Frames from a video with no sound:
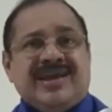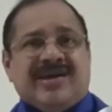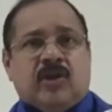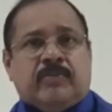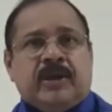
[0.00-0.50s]

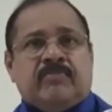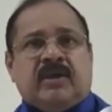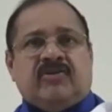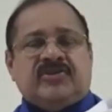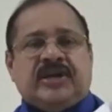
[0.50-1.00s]
equilibrium
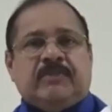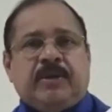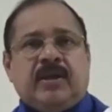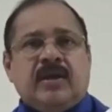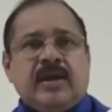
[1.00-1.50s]
level of
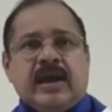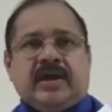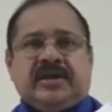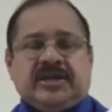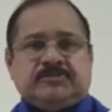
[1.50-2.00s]
GDP,
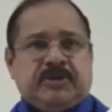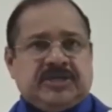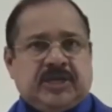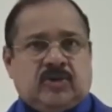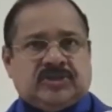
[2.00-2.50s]
aggregate
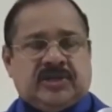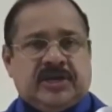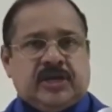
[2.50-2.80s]
expenditure equals aggregate